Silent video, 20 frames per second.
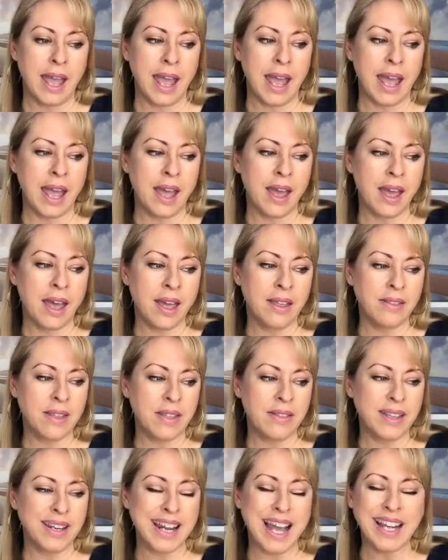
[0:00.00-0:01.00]
And
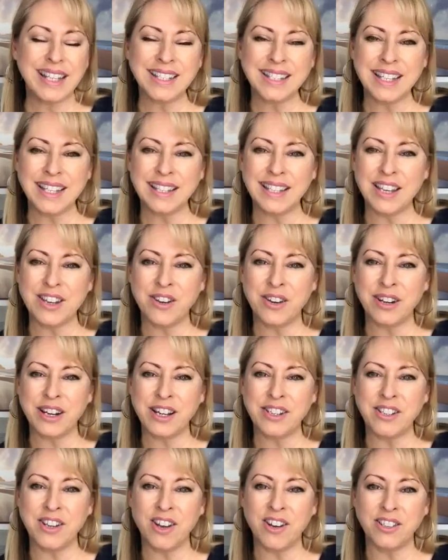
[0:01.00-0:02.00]
then the next thing that you're going to
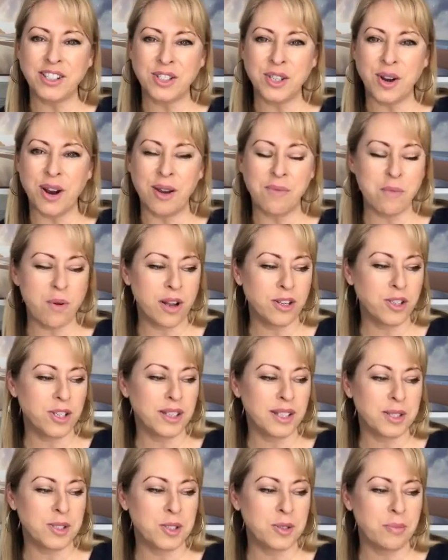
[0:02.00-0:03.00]
do, sorry, I'm watching
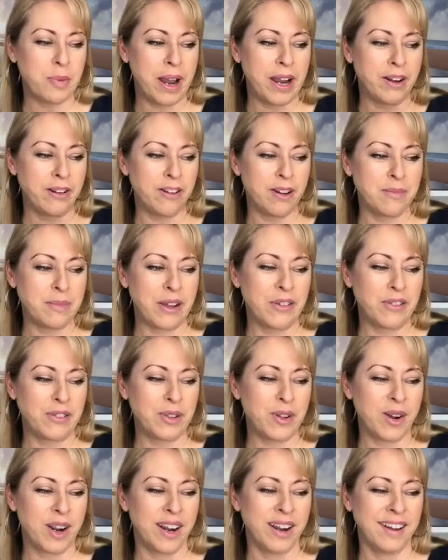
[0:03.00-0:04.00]
the spider on my
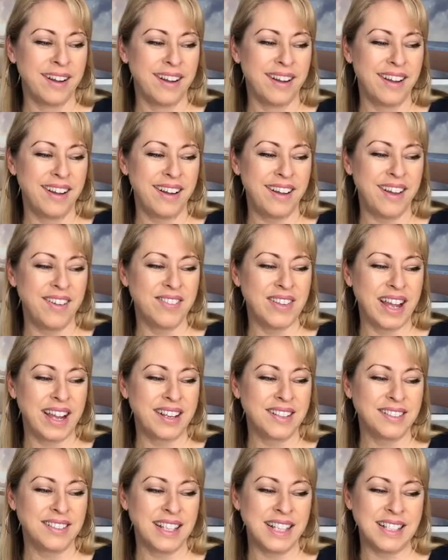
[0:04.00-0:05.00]
floor. I'm like,
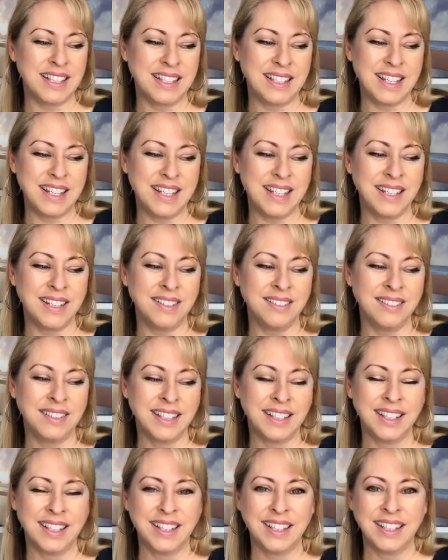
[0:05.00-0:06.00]
I see you.
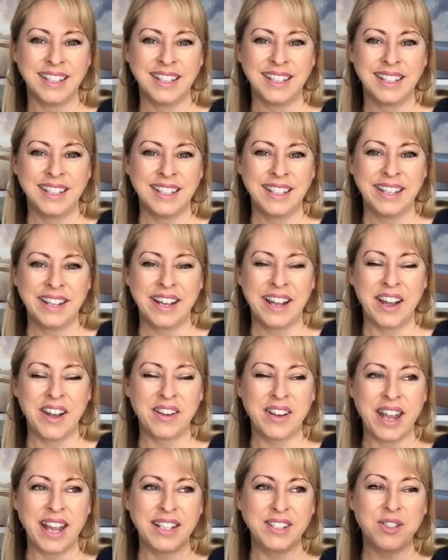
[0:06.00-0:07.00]

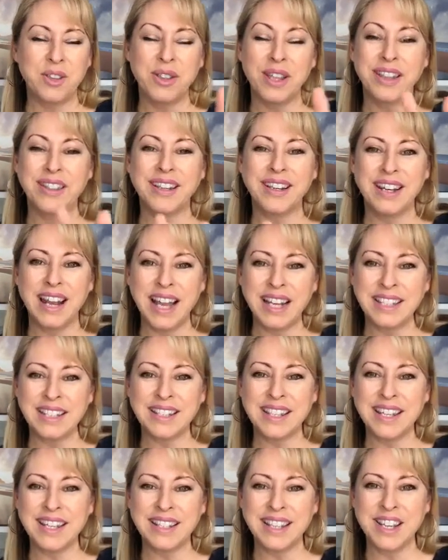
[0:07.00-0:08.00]
Okay, so then the next
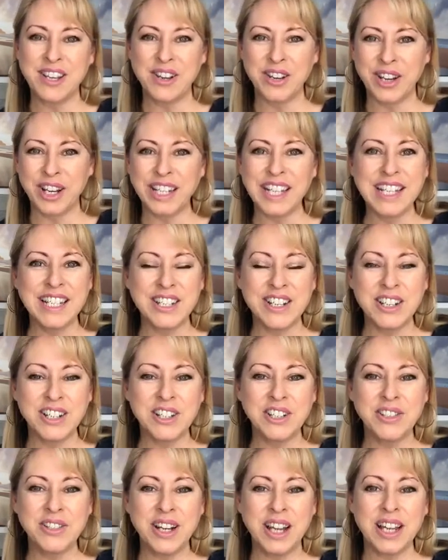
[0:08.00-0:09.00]
thing that you're going to
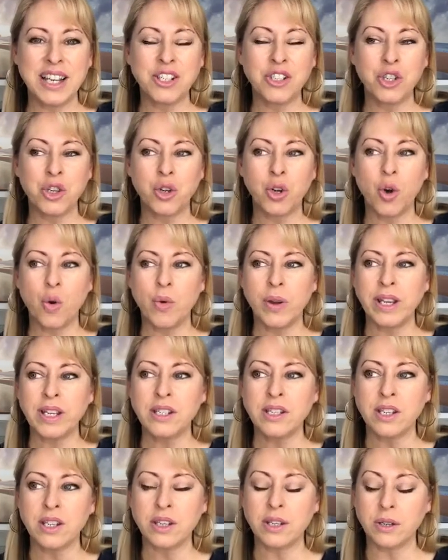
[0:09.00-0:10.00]
do is you're
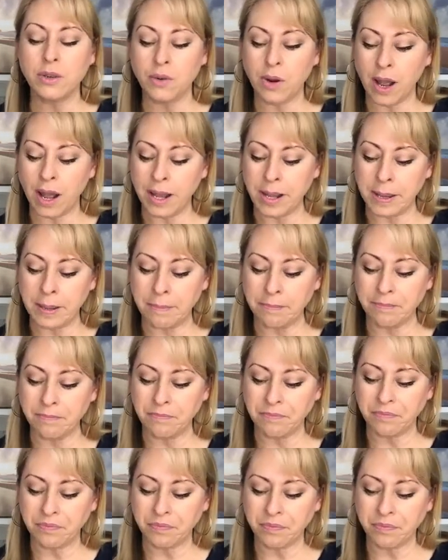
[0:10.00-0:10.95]
going to